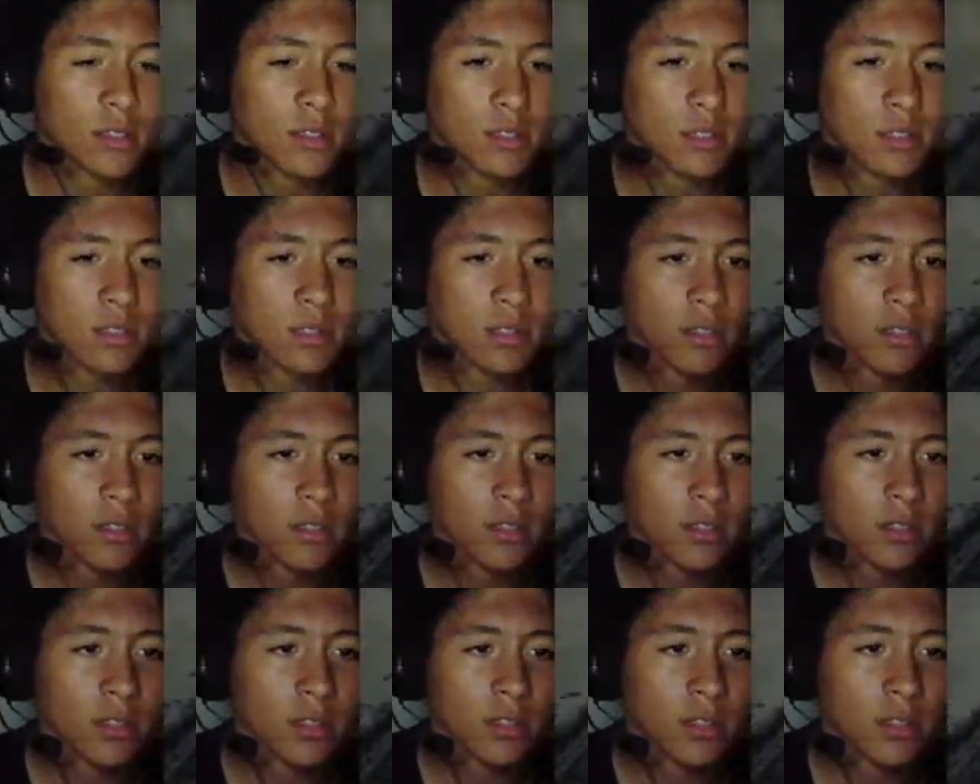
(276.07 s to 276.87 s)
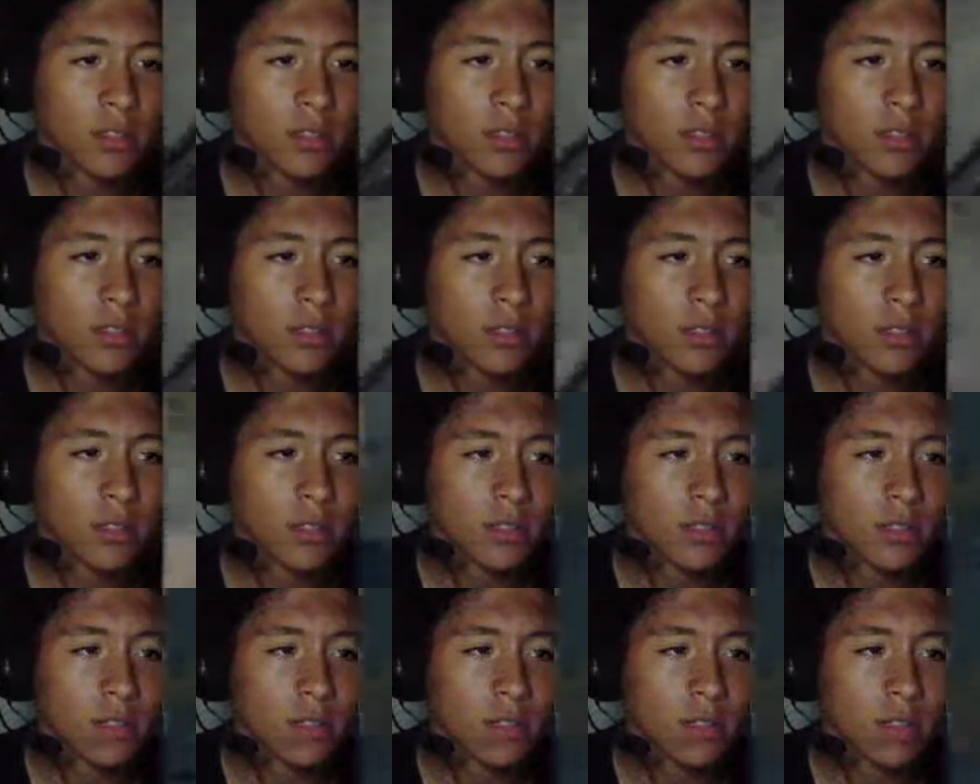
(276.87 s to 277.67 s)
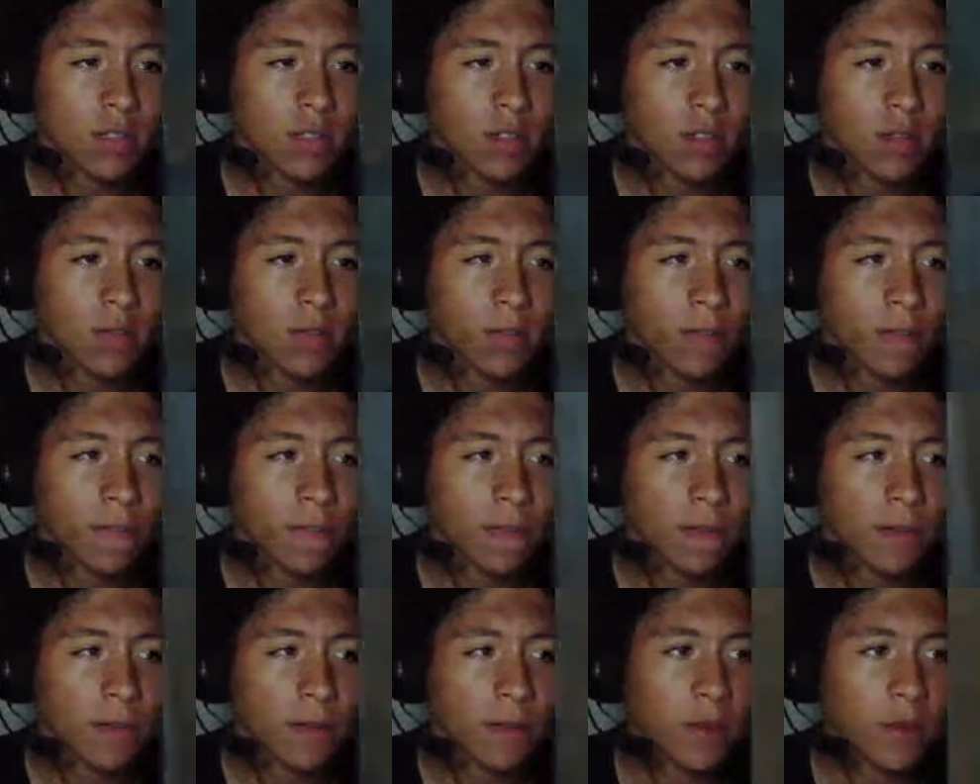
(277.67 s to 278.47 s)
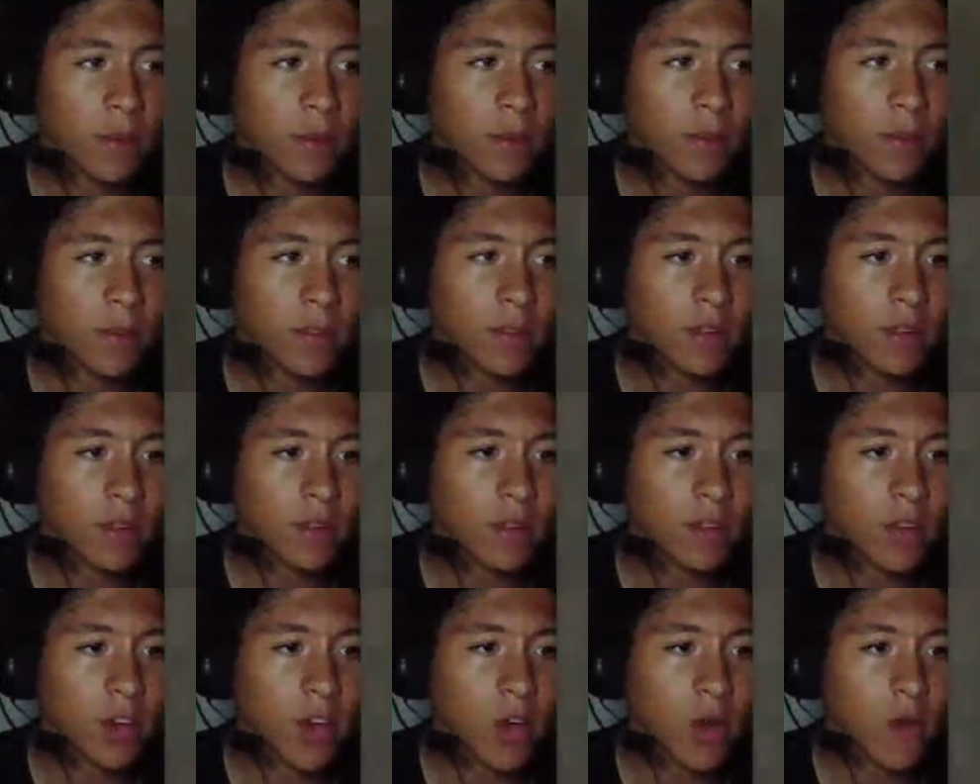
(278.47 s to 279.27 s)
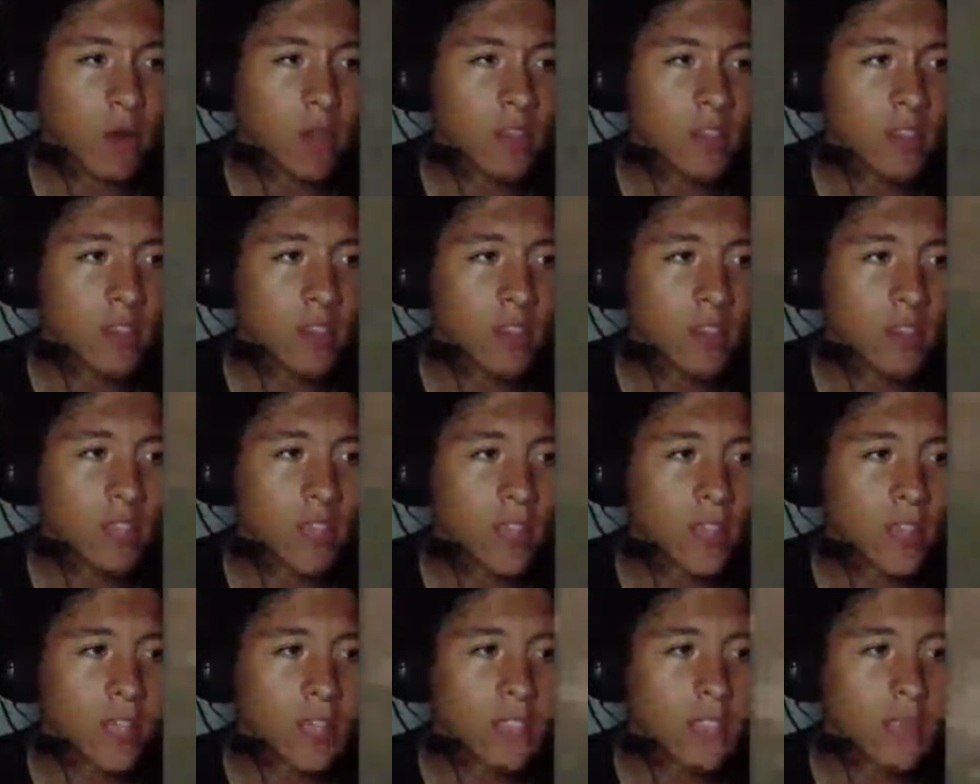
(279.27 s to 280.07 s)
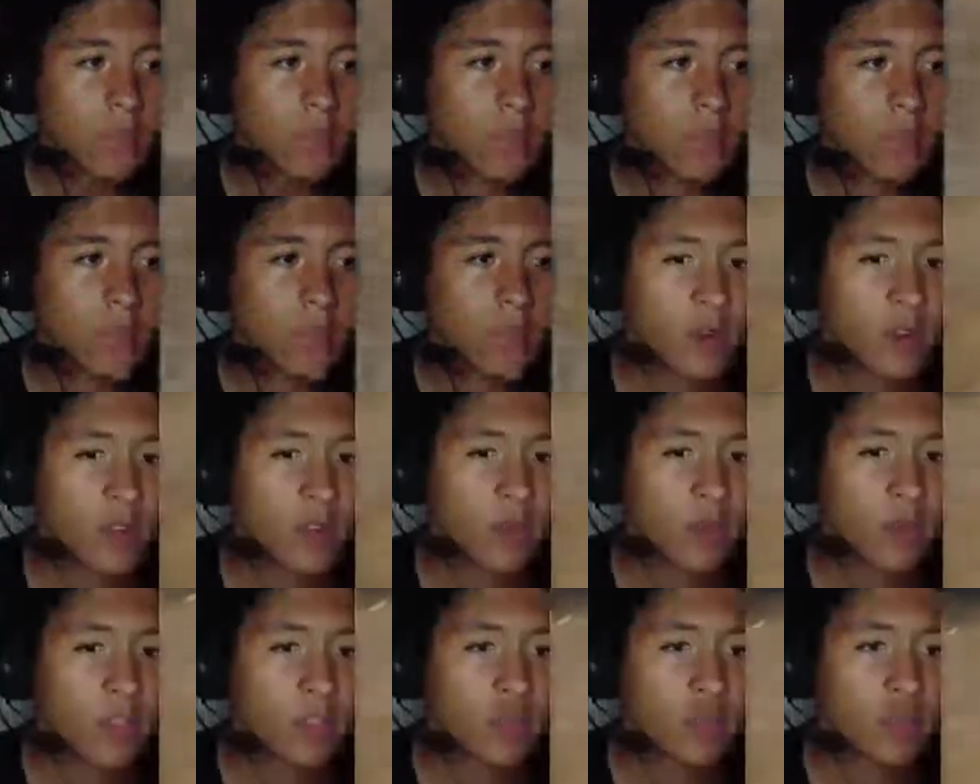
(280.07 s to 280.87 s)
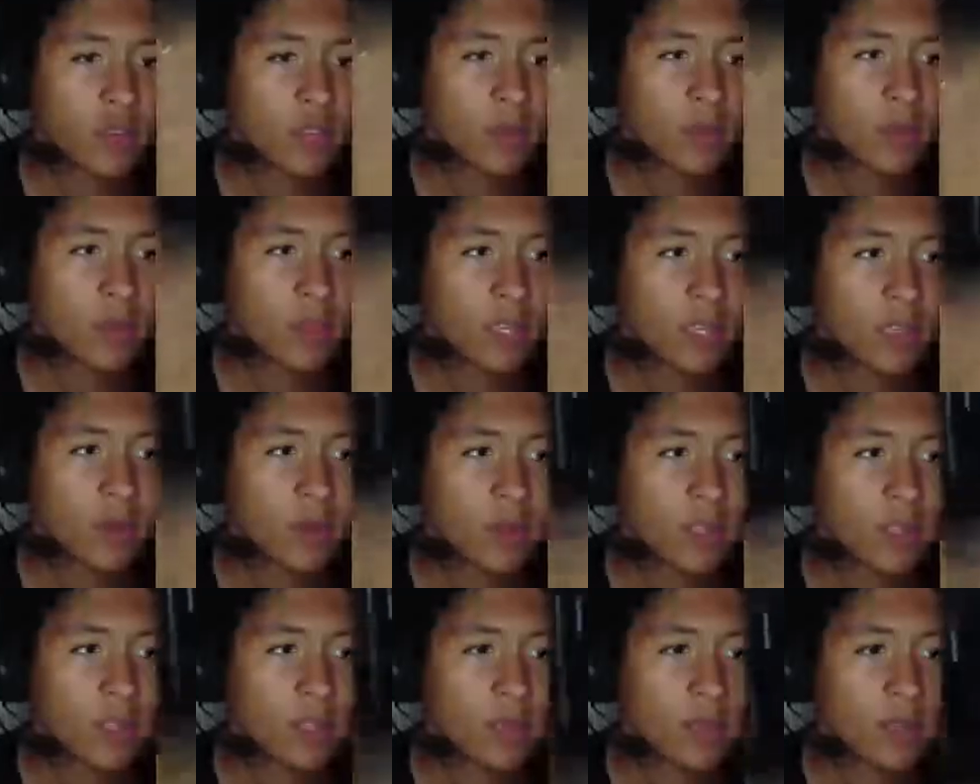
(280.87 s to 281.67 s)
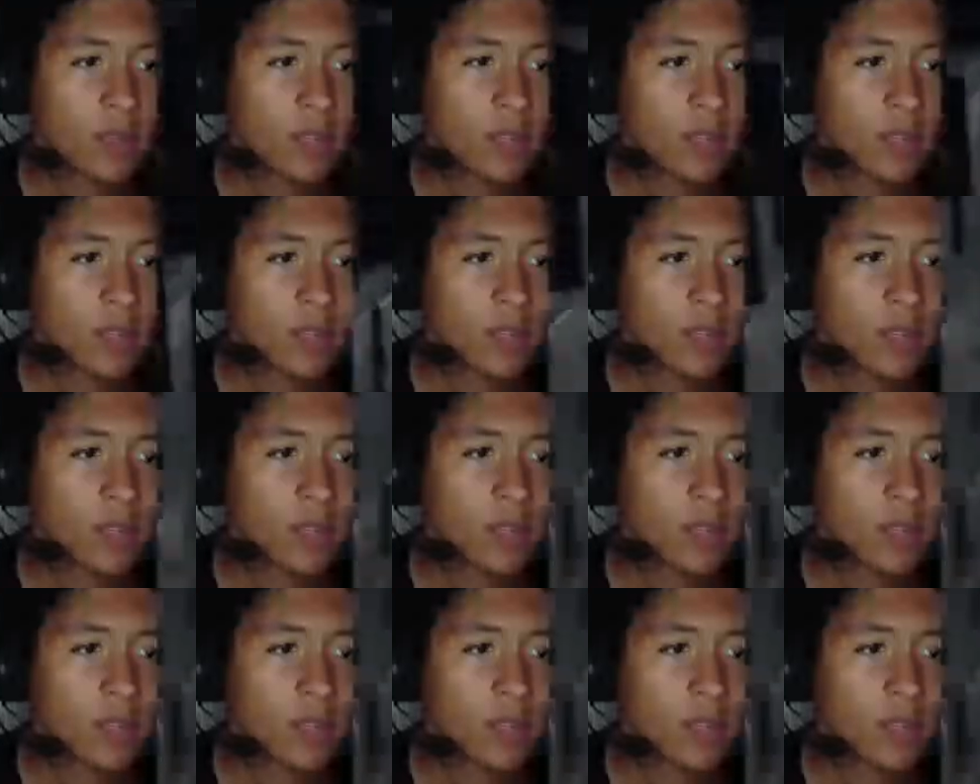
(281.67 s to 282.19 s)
Alright, go up those stairs. Alright, bad. Oh, it's delayed because I'm doing it, but you keep telling me that. Alright.